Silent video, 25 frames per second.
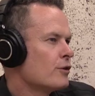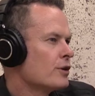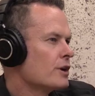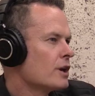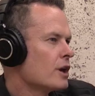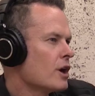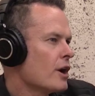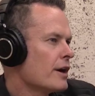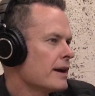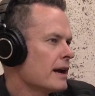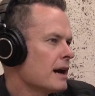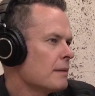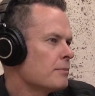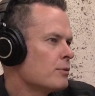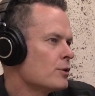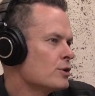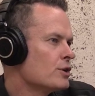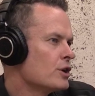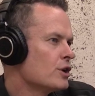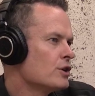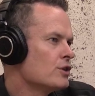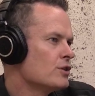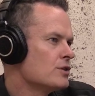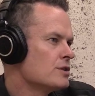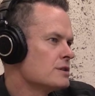you load up, or do you
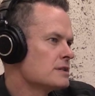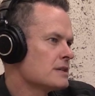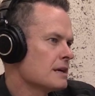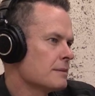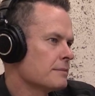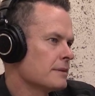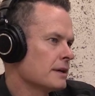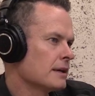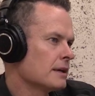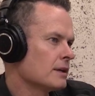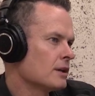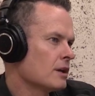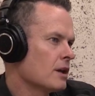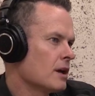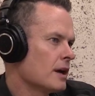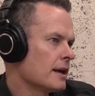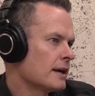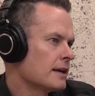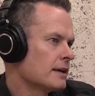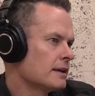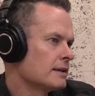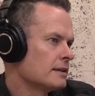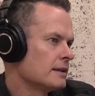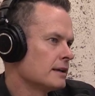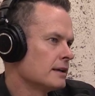use something
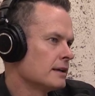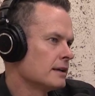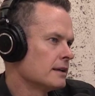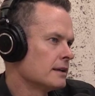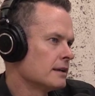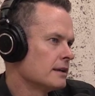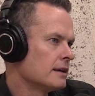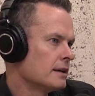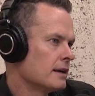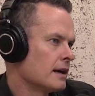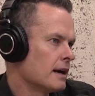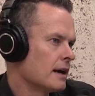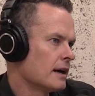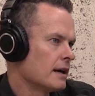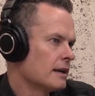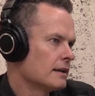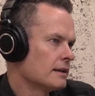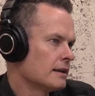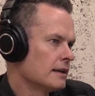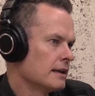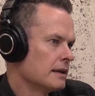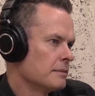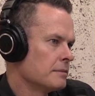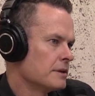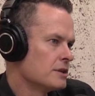like the
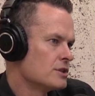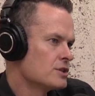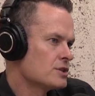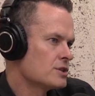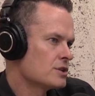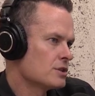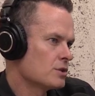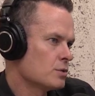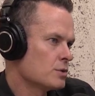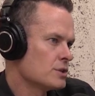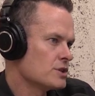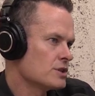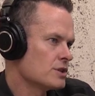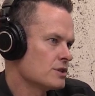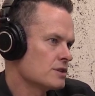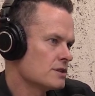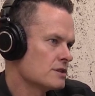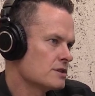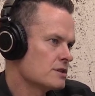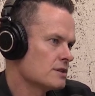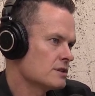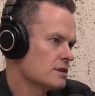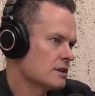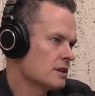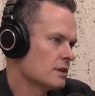image
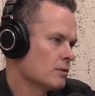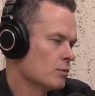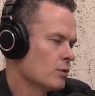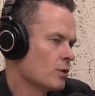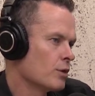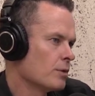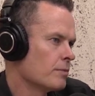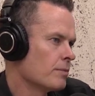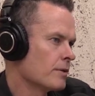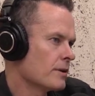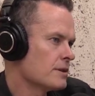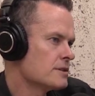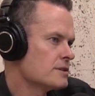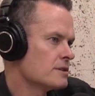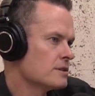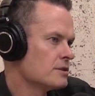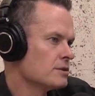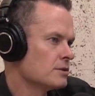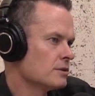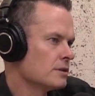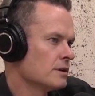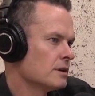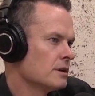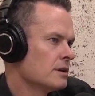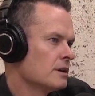squishes in WordPress to do
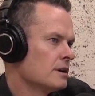it?